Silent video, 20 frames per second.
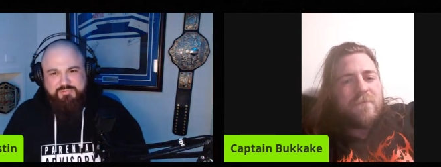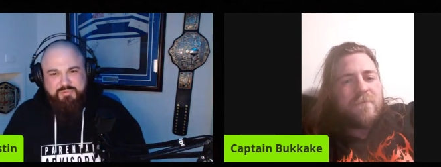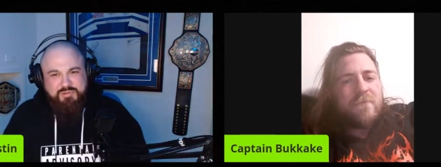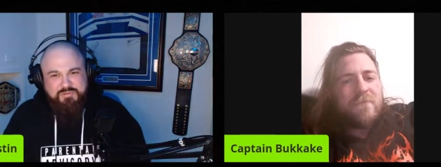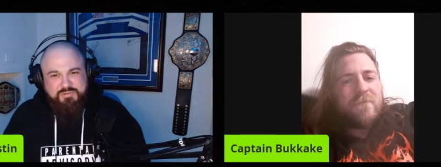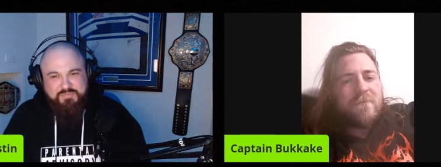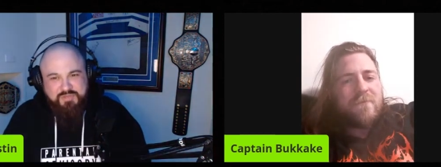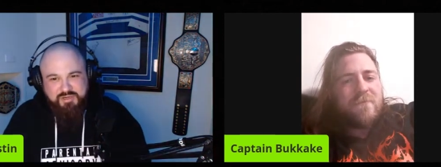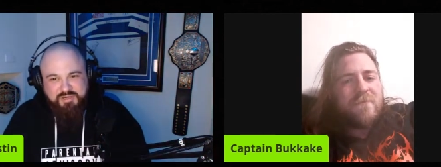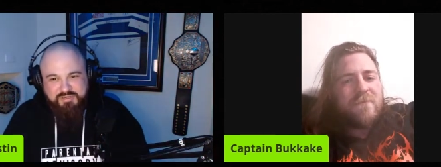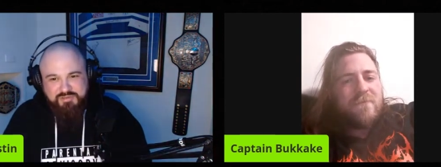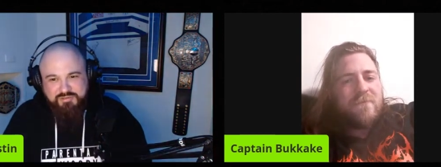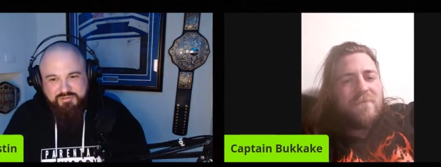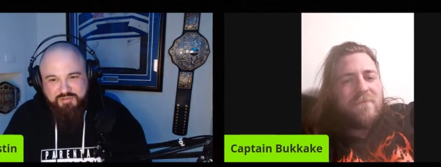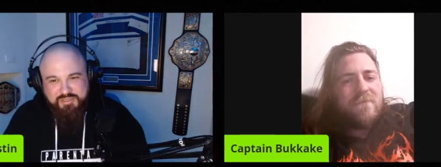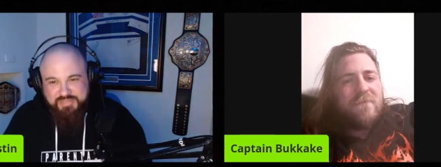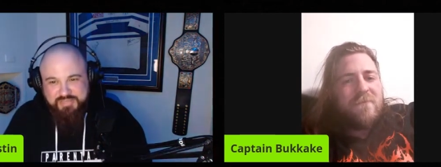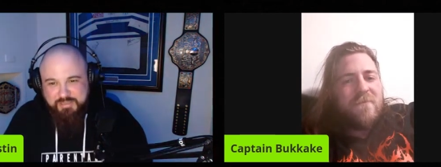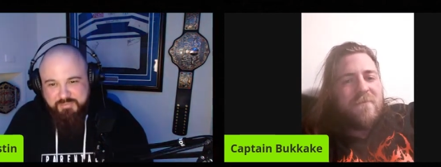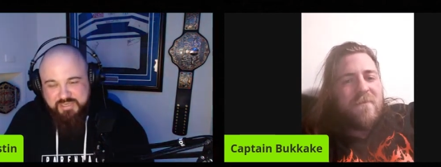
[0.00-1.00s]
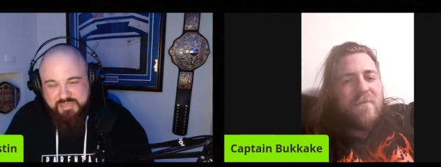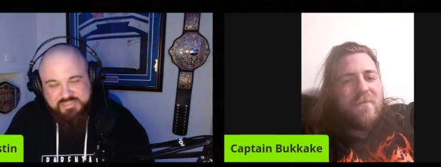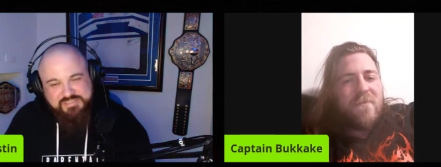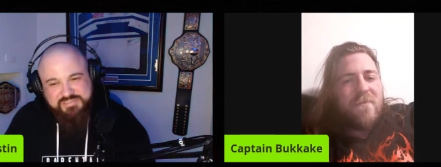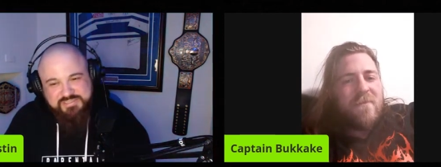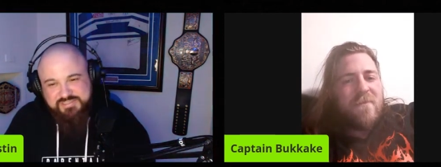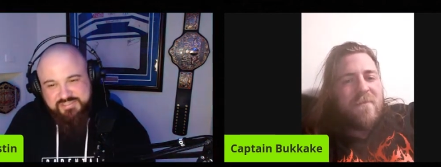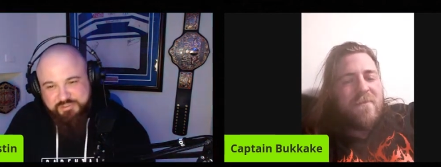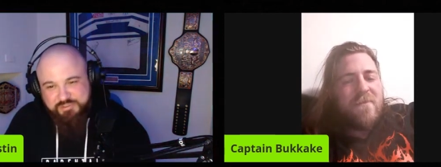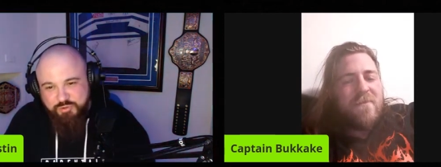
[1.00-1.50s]
Speaker 1: what the fuck? Like, that
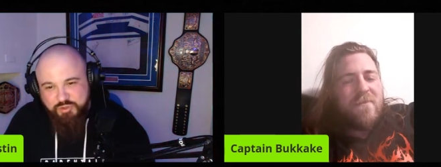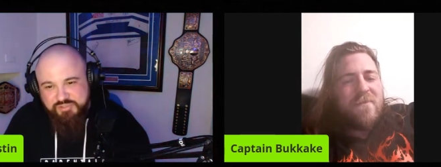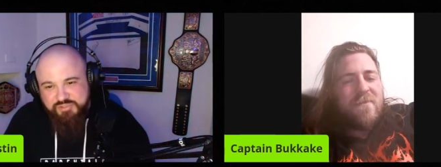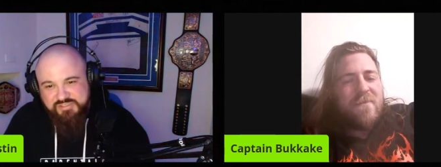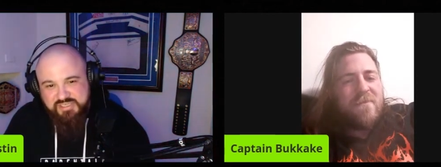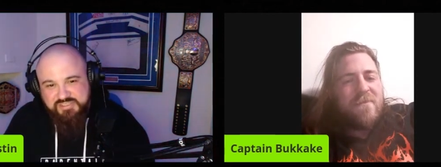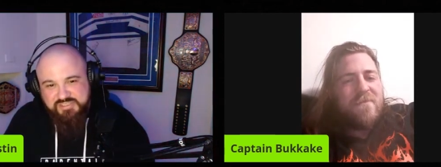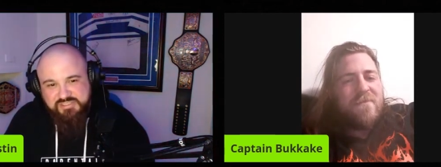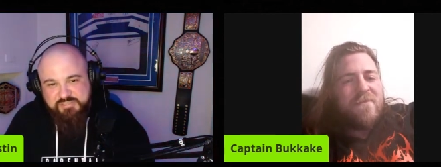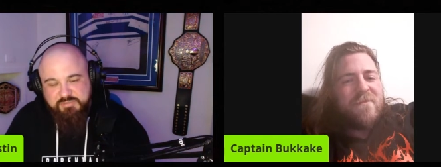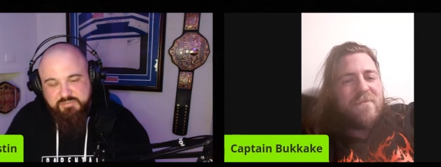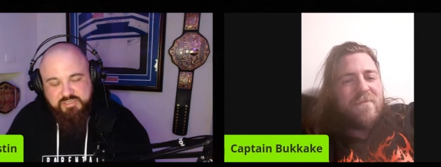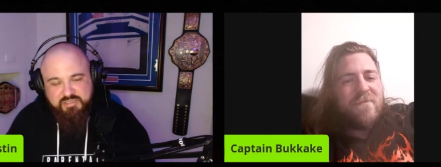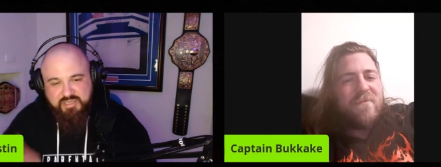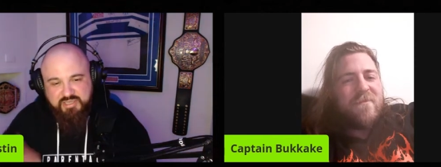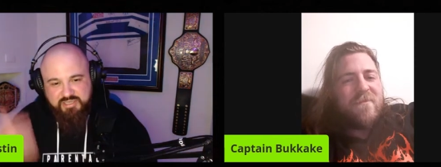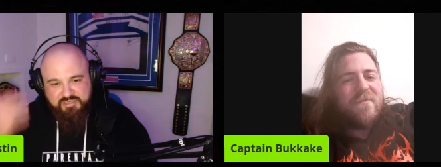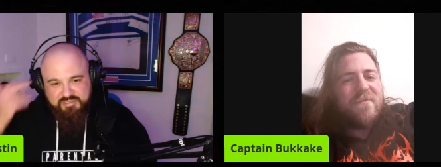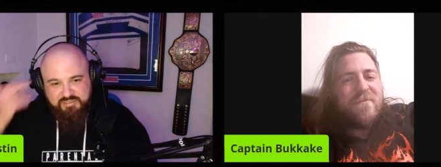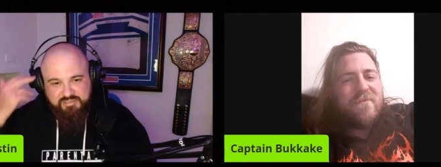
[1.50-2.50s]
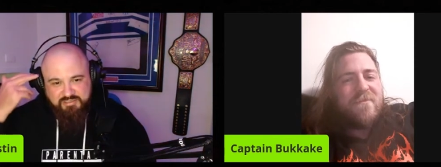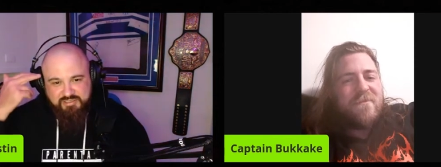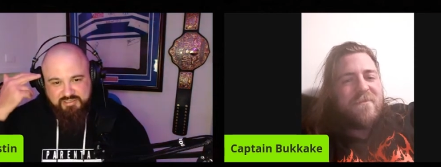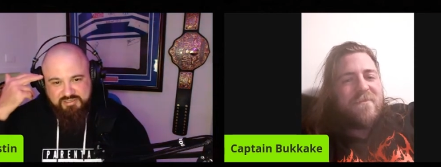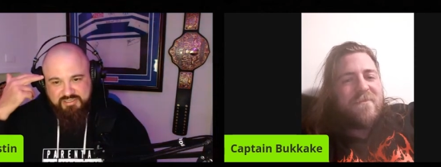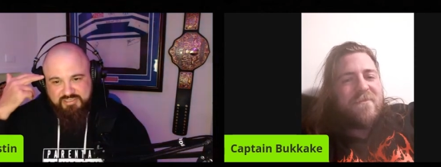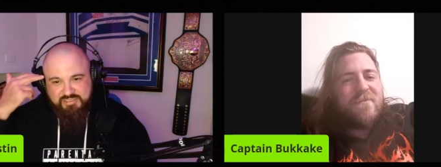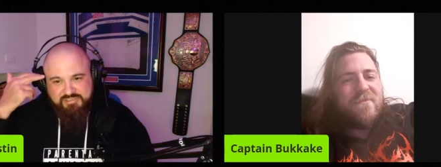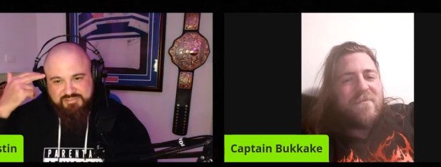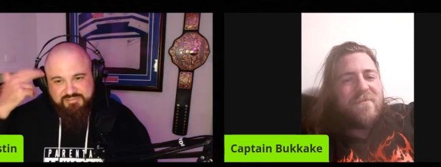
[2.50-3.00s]
makes zero sense to me. That
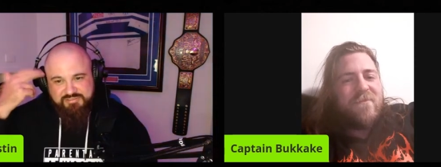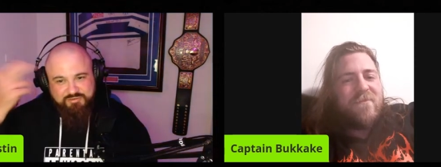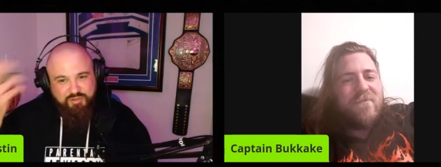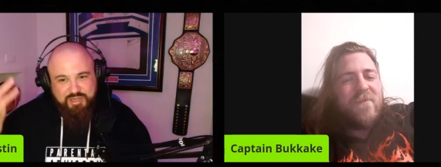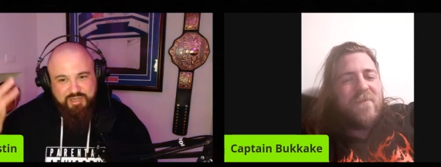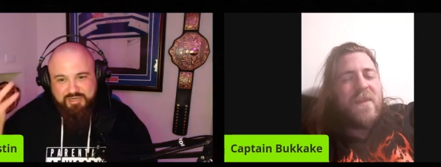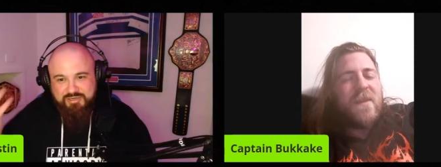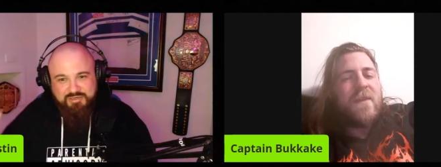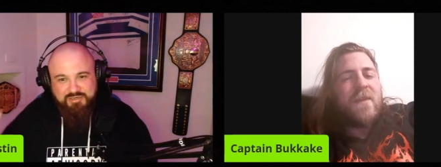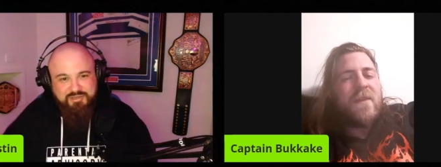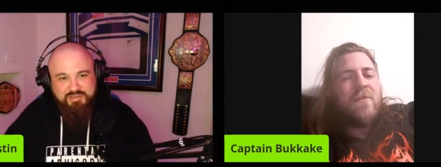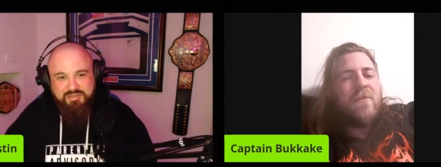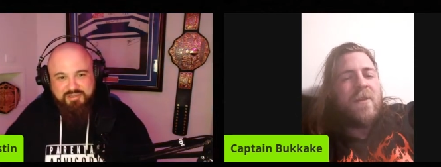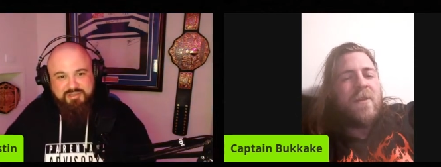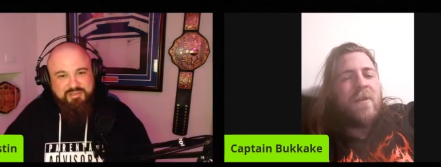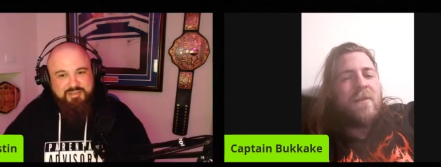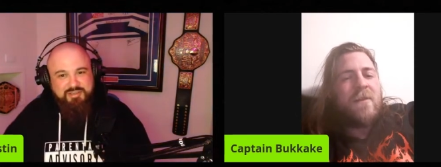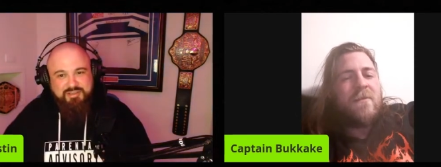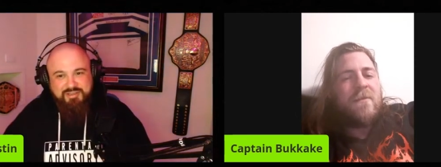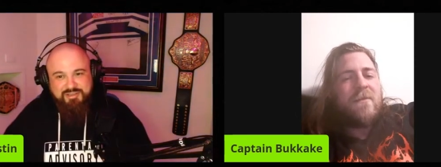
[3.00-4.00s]
there's like, yeah, right.